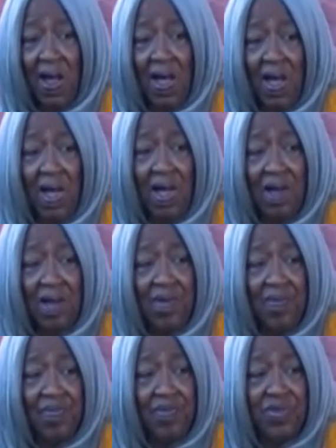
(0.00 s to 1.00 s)
Uh,
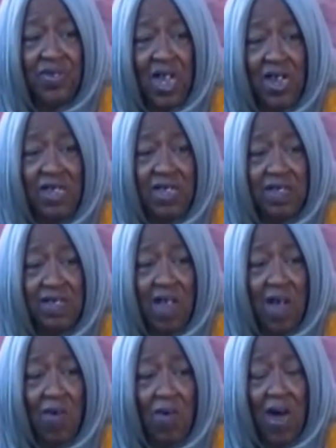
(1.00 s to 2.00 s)
Johnny
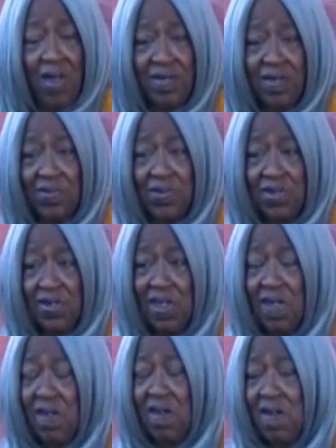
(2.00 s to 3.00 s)
Guitar Watson was
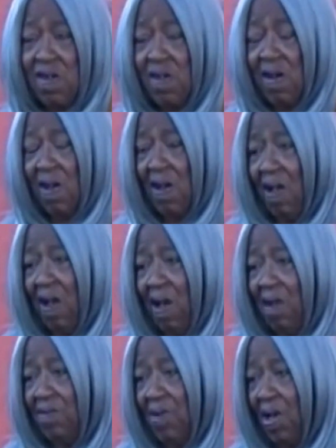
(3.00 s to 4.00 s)
here.
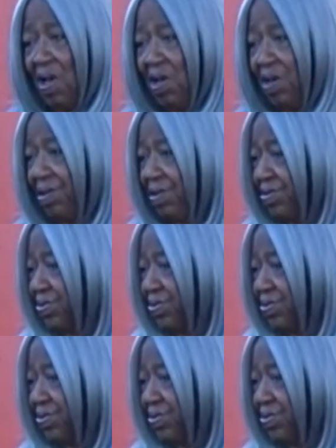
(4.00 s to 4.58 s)
Uh,